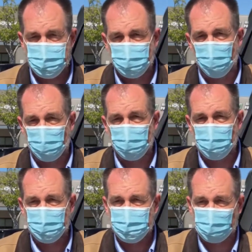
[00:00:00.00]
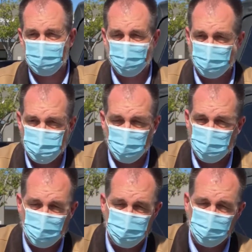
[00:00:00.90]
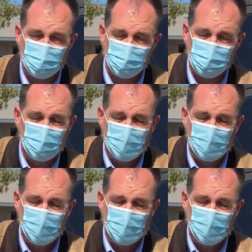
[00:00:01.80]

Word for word: as Paul wrote in 2 Corinthians, one of my favorite